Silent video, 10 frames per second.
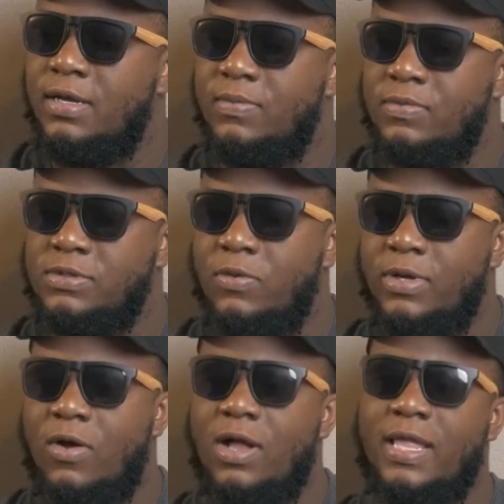so with
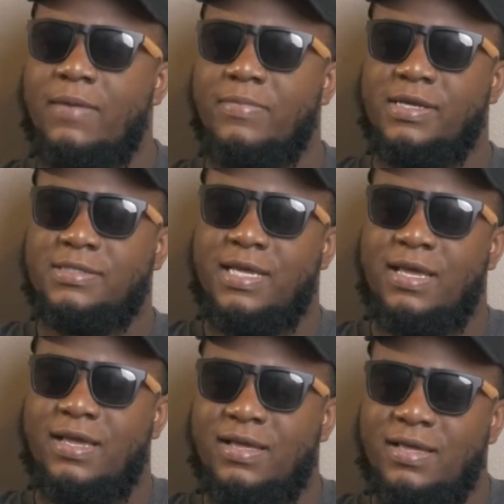all that being
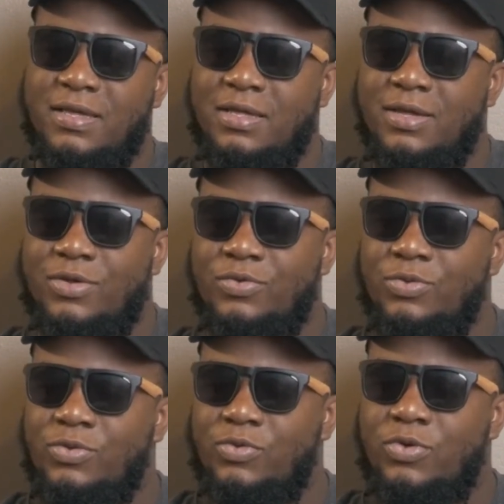said,
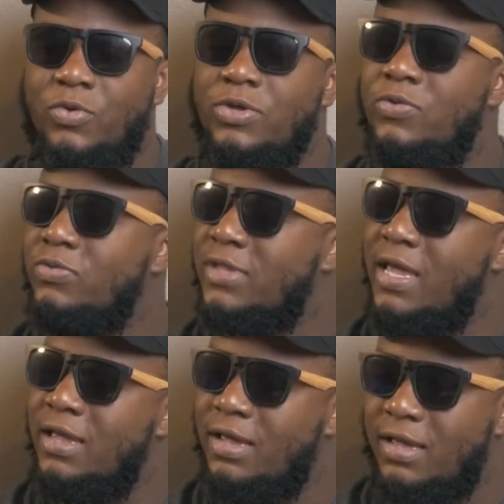do you
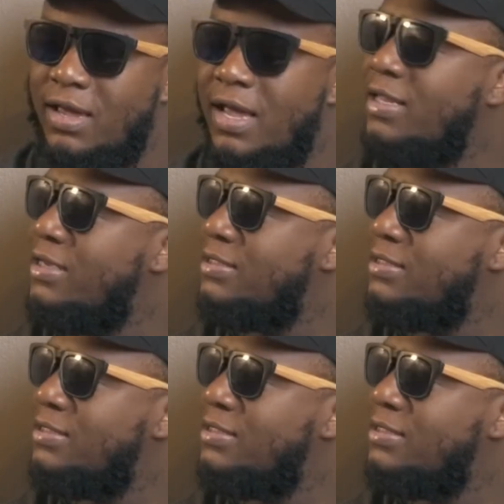think aliens